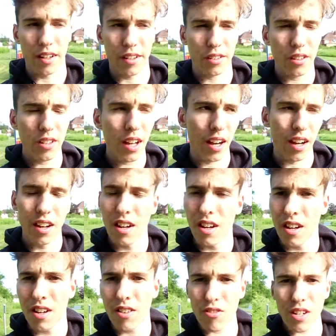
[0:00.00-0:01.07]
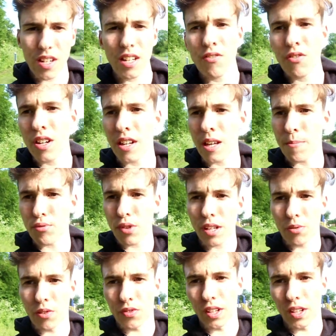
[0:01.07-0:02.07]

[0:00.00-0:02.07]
So yeah, really, really impressed with